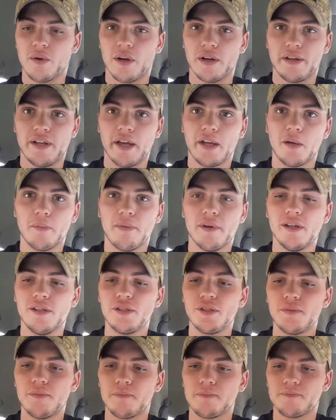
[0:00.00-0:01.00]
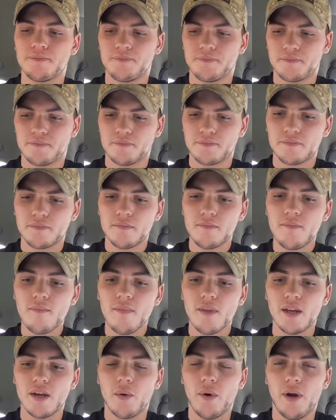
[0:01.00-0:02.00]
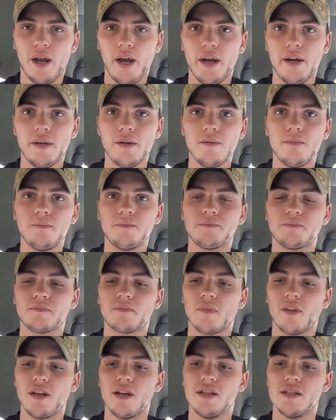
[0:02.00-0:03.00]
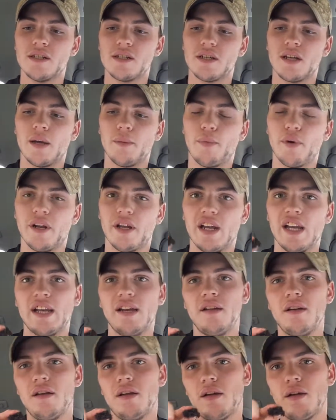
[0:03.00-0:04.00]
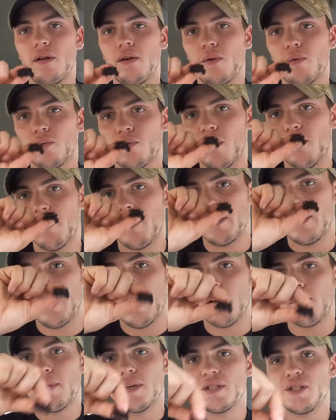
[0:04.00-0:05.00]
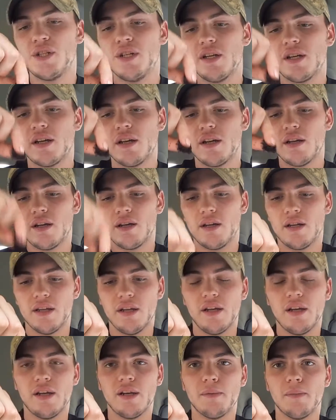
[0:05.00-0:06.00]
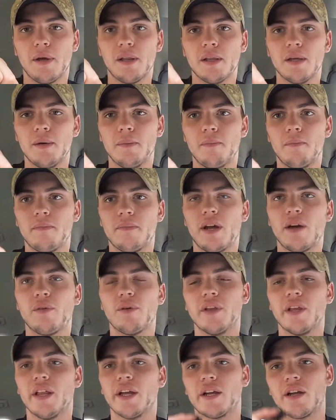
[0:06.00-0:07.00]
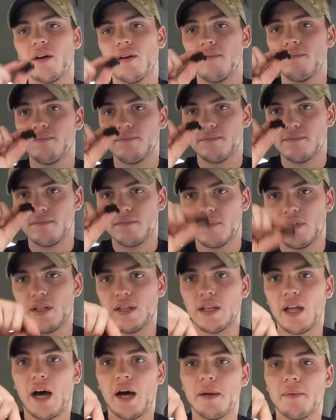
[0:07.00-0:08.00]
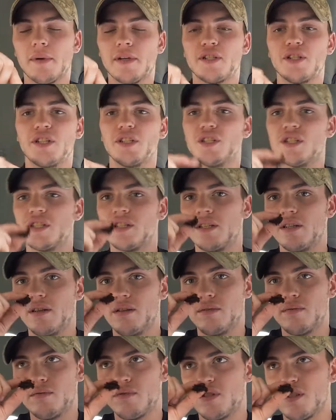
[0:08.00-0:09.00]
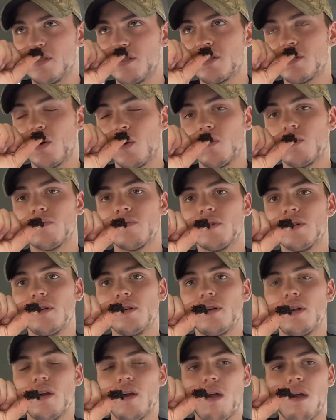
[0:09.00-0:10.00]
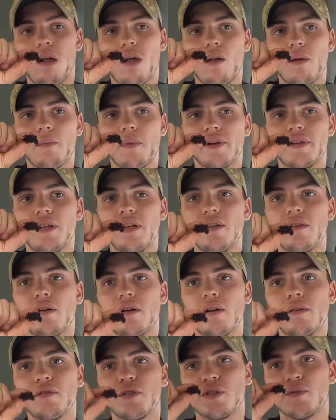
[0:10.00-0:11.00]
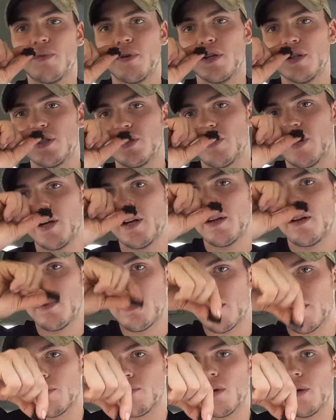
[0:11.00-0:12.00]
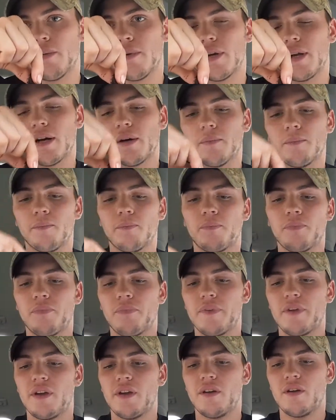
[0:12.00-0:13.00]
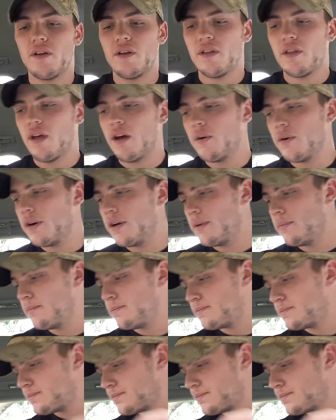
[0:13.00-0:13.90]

you're going to take your pinch, and what I do is put it in, rub it down my cheek, and then into my lip. Not really like a lot of my cheek, just over my teeth are. Just put it straight in and then rub it down. That way,